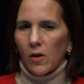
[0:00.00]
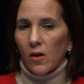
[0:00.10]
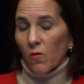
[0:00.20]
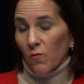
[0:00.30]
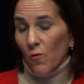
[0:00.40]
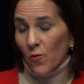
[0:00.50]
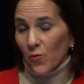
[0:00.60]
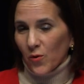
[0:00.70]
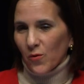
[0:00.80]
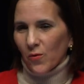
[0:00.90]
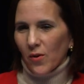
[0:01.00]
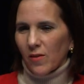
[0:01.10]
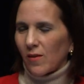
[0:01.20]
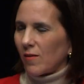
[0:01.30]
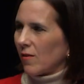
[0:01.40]
And of course, we know
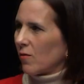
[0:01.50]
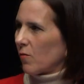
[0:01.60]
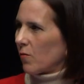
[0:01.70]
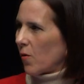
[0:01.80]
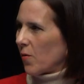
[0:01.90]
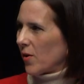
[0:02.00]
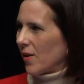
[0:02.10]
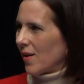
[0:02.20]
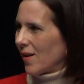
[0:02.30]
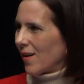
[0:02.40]
that this is a very